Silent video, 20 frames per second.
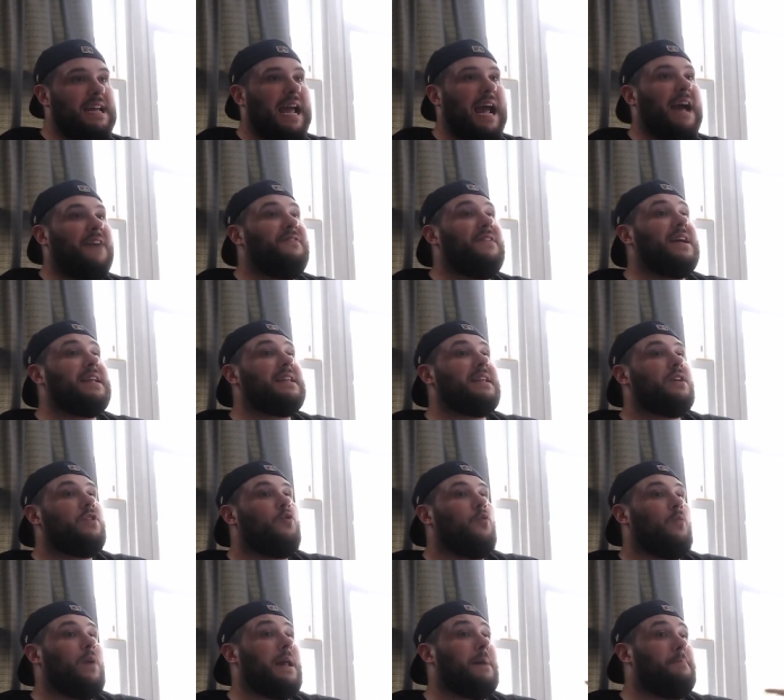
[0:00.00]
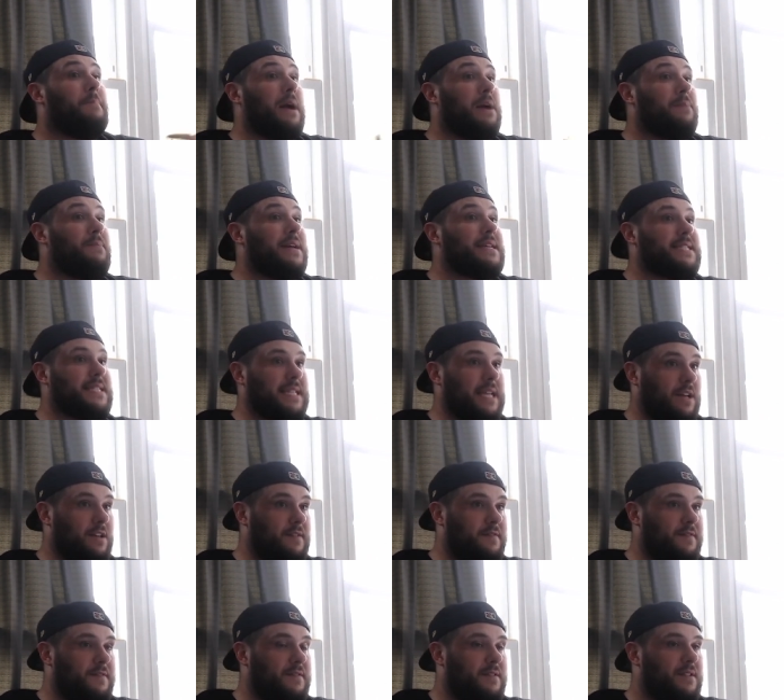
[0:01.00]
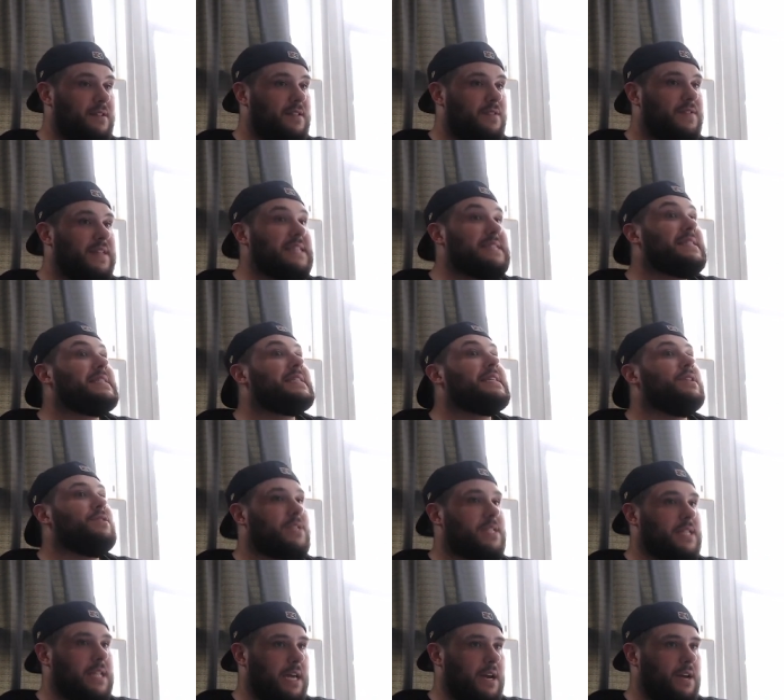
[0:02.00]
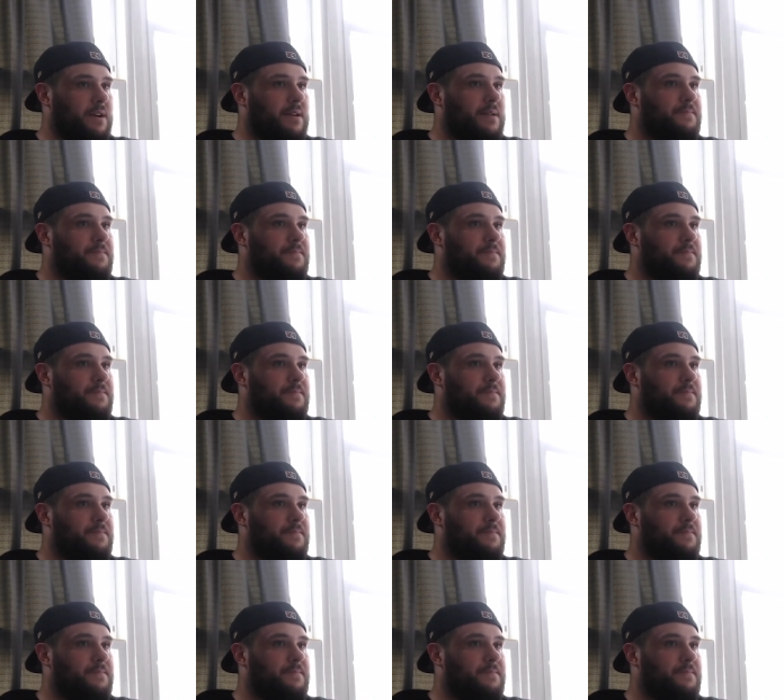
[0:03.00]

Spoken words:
And then when I'm by myself, they still stare.